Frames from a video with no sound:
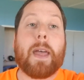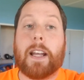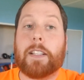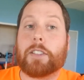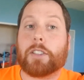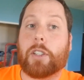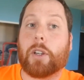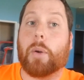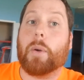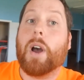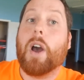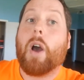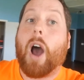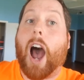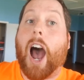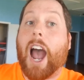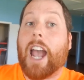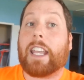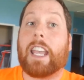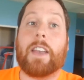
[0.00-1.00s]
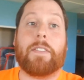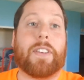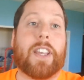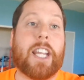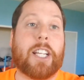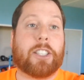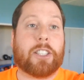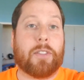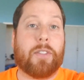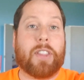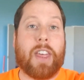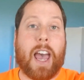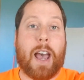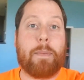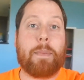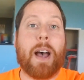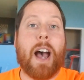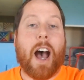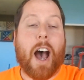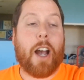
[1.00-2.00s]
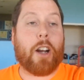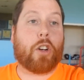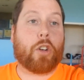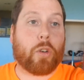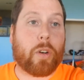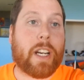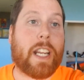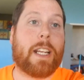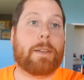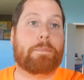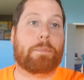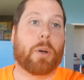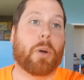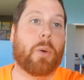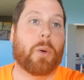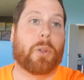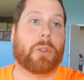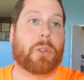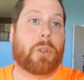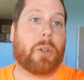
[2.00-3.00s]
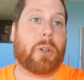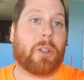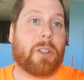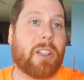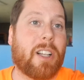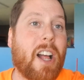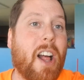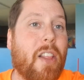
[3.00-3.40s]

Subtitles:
And so I gave each of them a green pool noodle.